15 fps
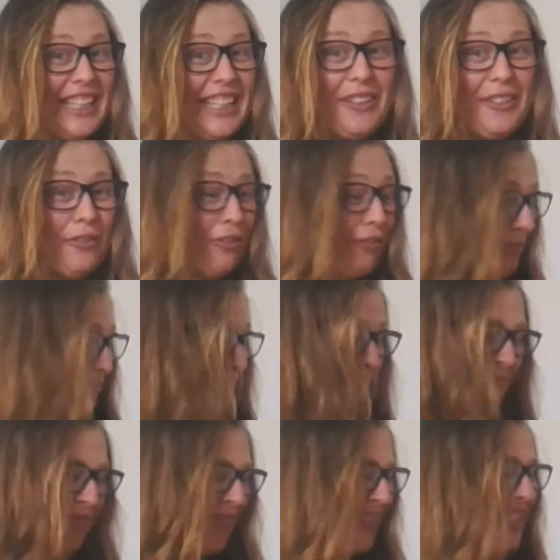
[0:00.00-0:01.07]
feeling of
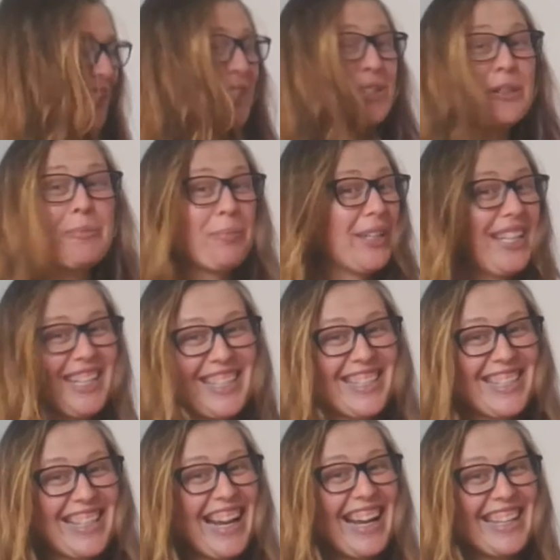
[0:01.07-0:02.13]
super
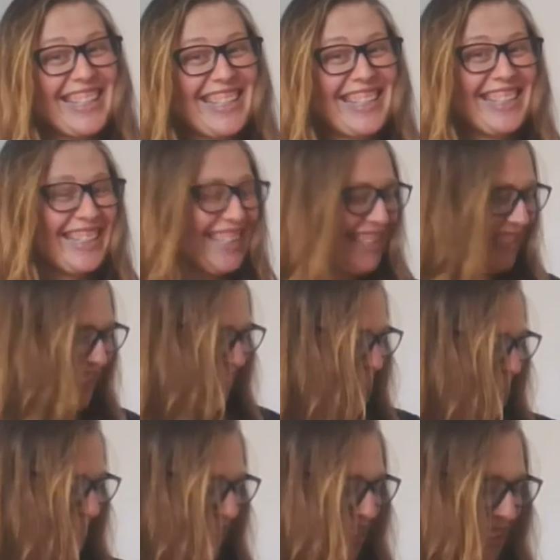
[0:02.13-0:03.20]
excited.
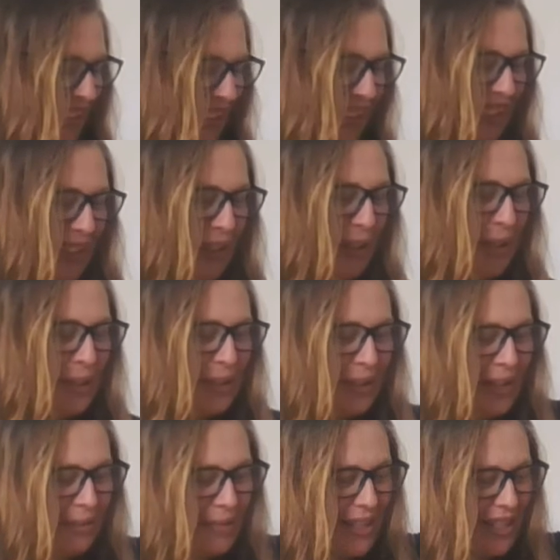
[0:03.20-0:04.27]
Oh,
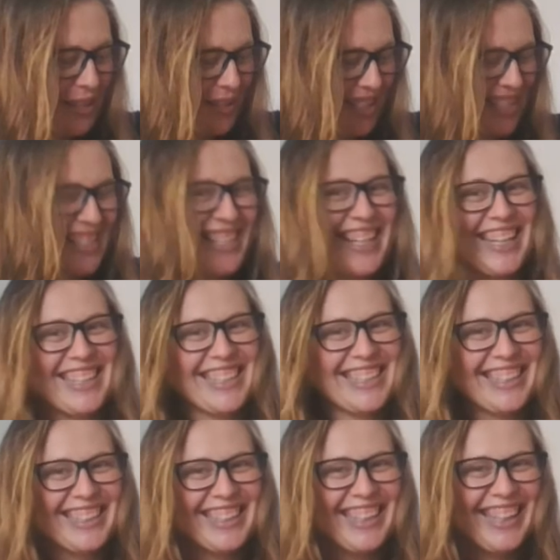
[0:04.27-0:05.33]
I'm so
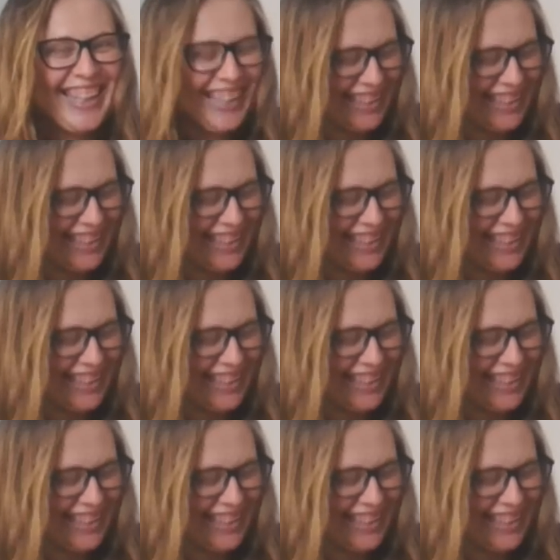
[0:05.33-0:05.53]
excited.